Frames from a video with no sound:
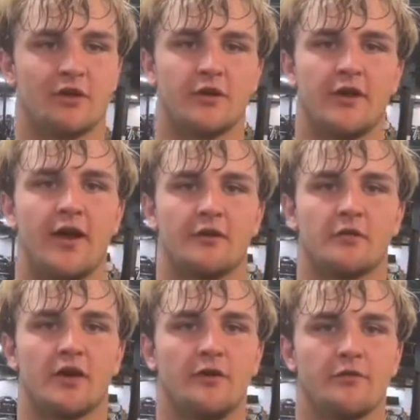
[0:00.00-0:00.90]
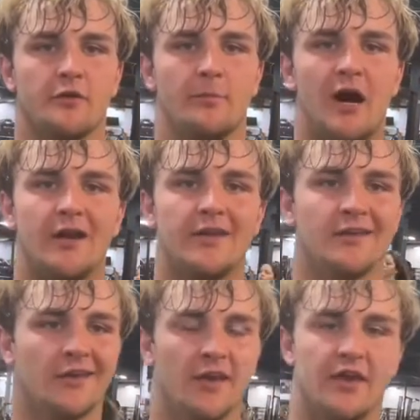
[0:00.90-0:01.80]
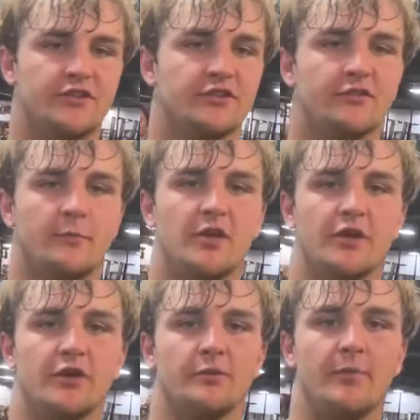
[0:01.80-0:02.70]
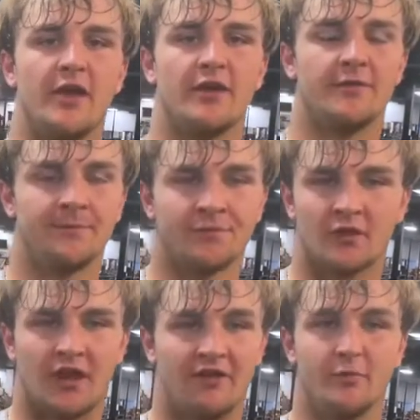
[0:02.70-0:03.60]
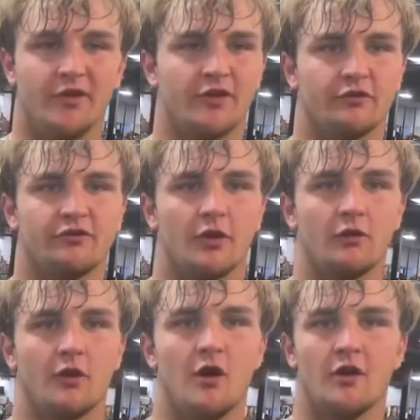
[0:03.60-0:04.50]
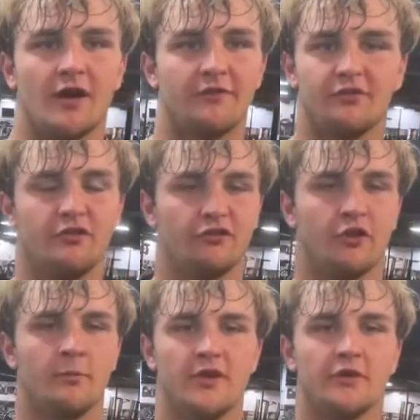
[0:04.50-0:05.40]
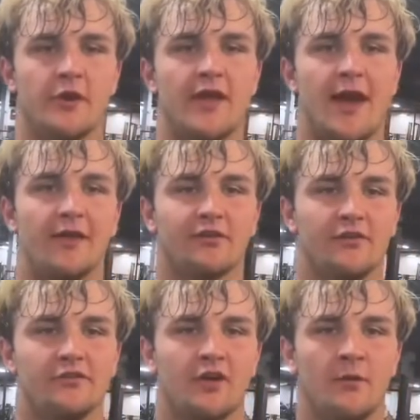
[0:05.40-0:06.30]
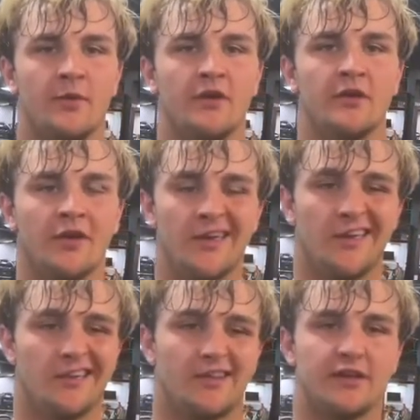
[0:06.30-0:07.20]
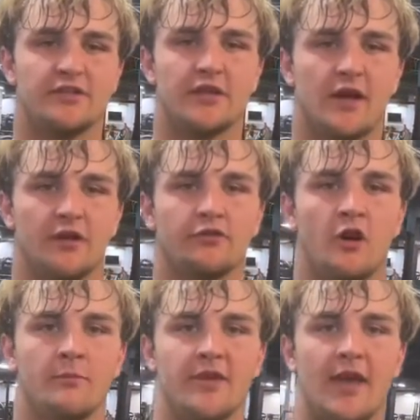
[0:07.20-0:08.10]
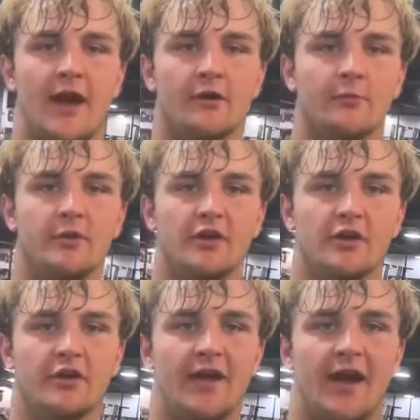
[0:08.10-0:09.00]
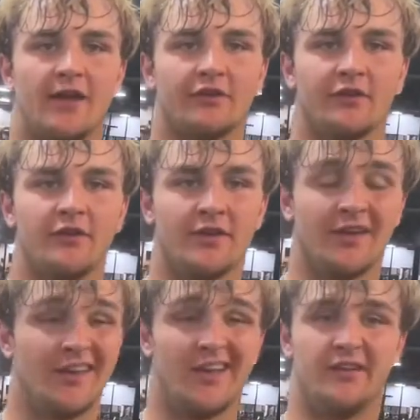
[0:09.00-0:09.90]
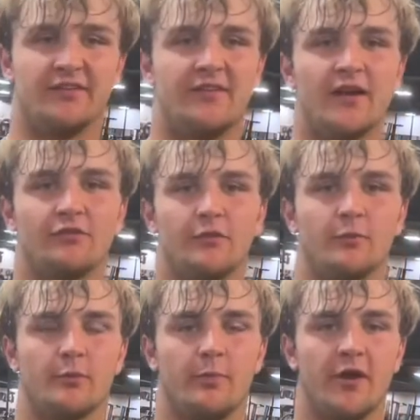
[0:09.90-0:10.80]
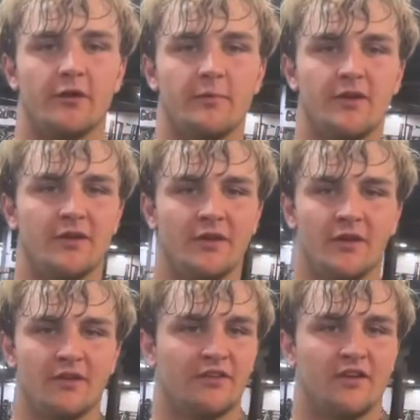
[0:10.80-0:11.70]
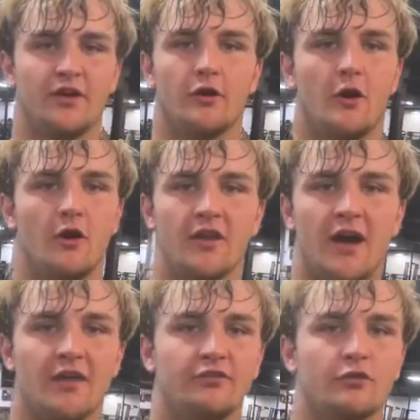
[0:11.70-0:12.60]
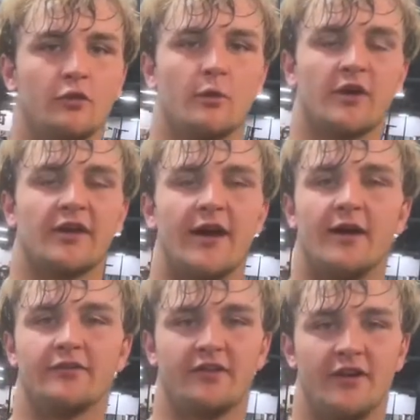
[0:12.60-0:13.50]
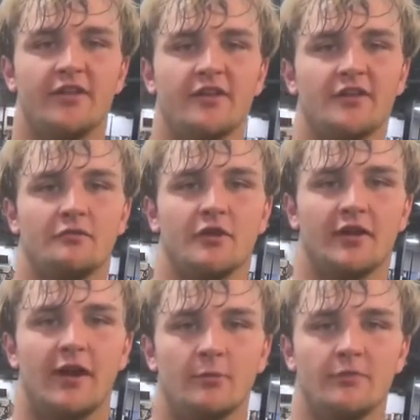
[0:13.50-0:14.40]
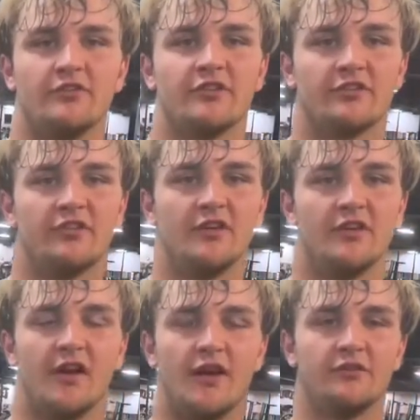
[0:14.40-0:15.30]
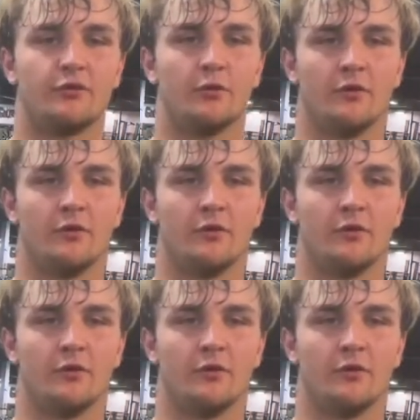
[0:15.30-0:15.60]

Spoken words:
how to recover your body and just to be a good man. I've been here so long, I've seen so many great athletes come in. It's actually kind of taught me how to be a good athlete, and it's definitely prepared me to kill all the high school workouts, and I think it really helped me succeed in high school